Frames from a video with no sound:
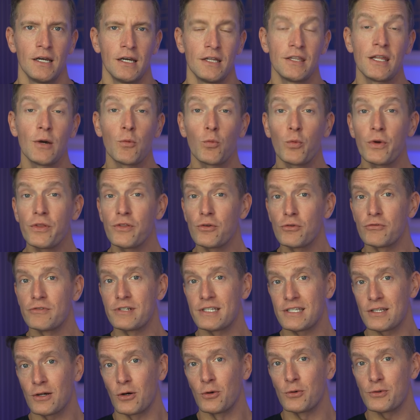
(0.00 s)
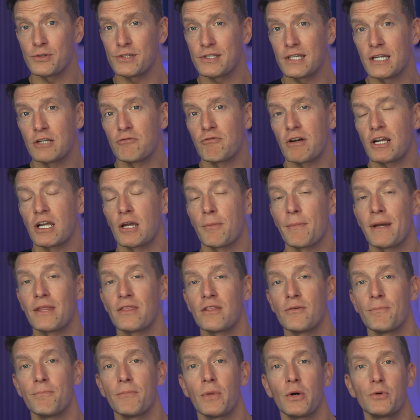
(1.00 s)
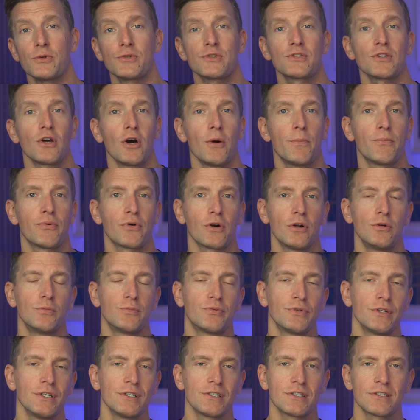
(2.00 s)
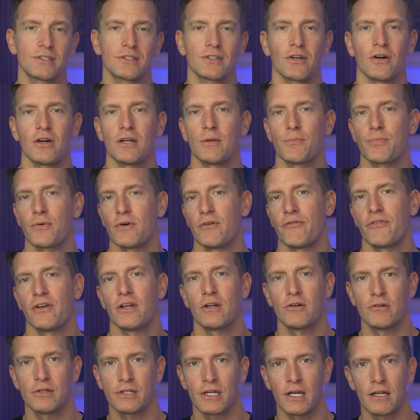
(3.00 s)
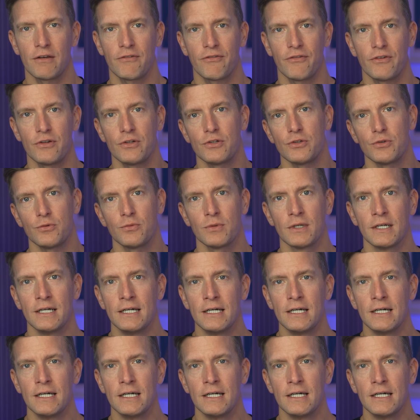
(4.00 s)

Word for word: And then with your results, they'd recommend the most appropriate type of hearing aid for you